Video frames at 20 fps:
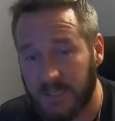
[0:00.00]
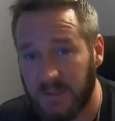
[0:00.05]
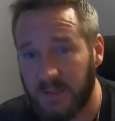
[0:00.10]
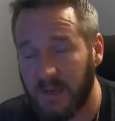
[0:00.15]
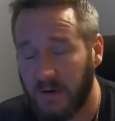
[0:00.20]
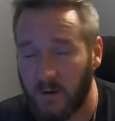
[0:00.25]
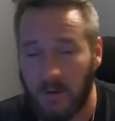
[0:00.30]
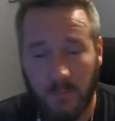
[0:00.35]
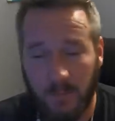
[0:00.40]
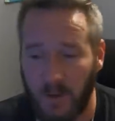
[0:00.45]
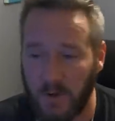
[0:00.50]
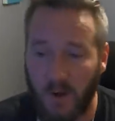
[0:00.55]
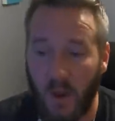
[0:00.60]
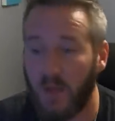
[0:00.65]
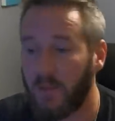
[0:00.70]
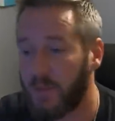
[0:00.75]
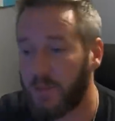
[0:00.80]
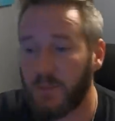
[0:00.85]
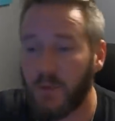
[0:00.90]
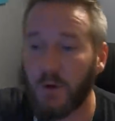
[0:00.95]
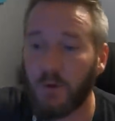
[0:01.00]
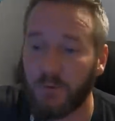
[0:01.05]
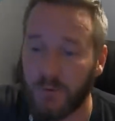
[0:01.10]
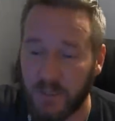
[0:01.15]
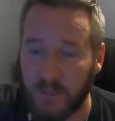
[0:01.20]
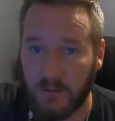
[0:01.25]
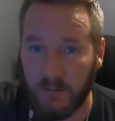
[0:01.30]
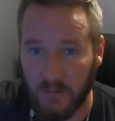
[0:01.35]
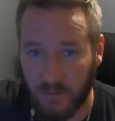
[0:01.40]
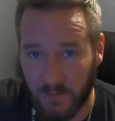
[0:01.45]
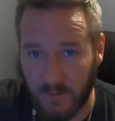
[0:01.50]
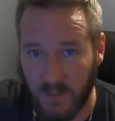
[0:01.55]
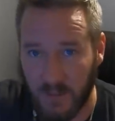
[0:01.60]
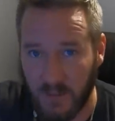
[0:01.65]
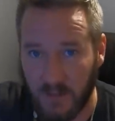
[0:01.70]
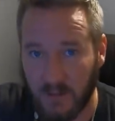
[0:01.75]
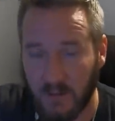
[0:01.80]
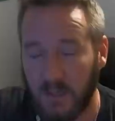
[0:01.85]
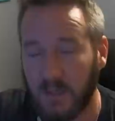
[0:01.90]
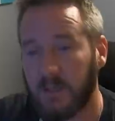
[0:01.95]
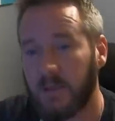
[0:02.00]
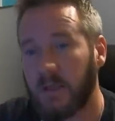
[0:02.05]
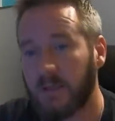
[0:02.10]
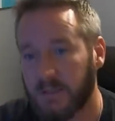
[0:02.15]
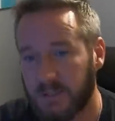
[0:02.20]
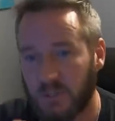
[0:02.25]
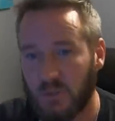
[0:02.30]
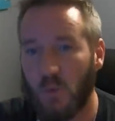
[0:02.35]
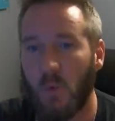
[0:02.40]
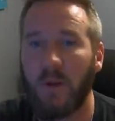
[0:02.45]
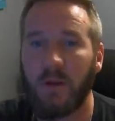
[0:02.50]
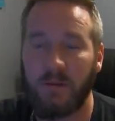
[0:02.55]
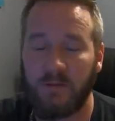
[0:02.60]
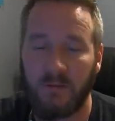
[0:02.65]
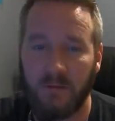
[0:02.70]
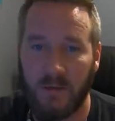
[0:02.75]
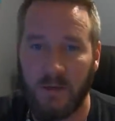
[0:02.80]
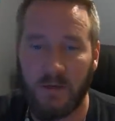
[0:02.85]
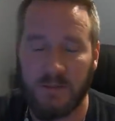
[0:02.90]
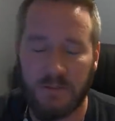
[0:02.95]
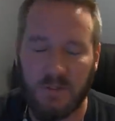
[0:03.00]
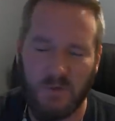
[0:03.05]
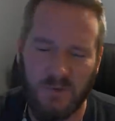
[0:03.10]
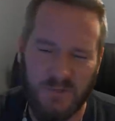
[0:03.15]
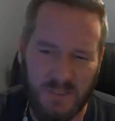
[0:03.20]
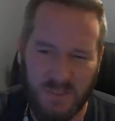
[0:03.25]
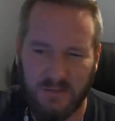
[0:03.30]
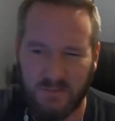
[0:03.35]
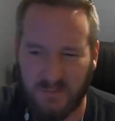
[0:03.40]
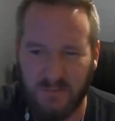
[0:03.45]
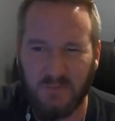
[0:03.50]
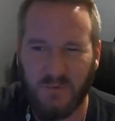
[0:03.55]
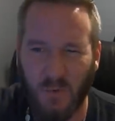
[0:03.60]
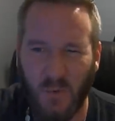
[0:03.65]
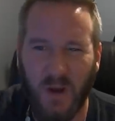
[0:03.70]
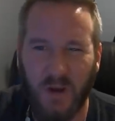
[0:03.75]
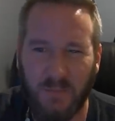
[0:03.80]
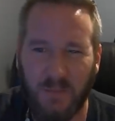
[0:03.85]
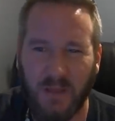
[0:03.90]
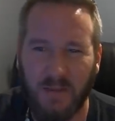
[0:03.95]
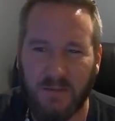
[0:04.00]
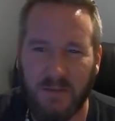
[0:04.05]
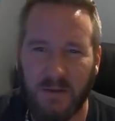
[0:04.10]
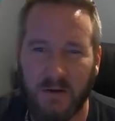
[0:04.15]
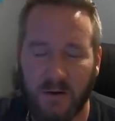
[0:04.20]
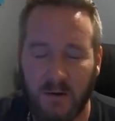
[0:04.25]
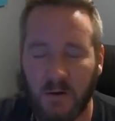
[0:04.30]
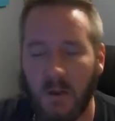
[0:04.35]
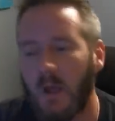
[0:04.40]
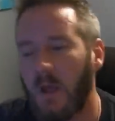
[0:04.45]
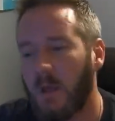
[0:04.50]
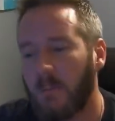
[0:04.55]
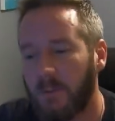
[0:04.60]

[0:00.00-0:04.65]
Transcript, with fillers: thicker, but not 30 thick. It gets 20 thick, so it's like quite a bit thinner.